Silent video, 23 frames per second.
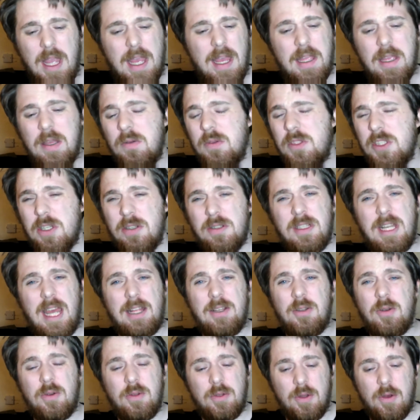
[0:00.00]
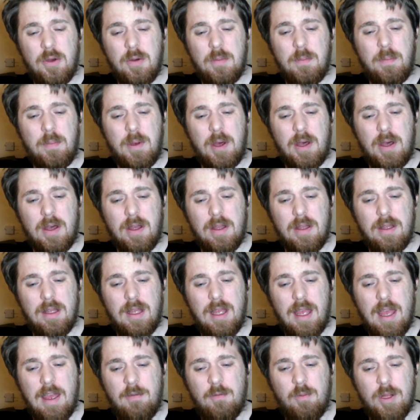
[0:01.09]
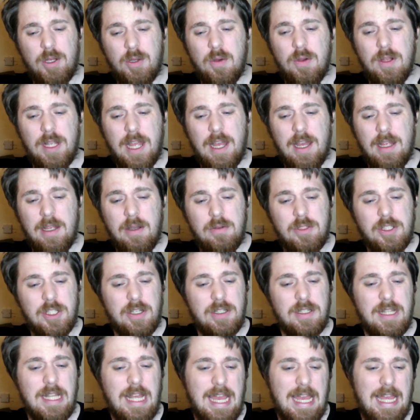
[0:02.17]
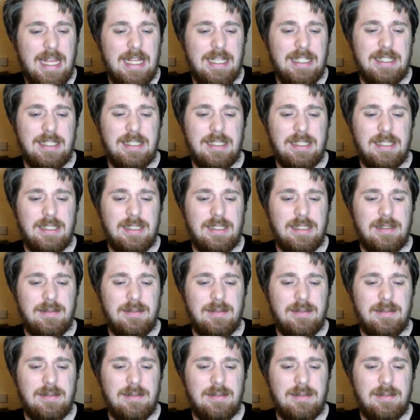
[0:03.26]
get a heel turn, I don't know, but if we don't get a heel turn, then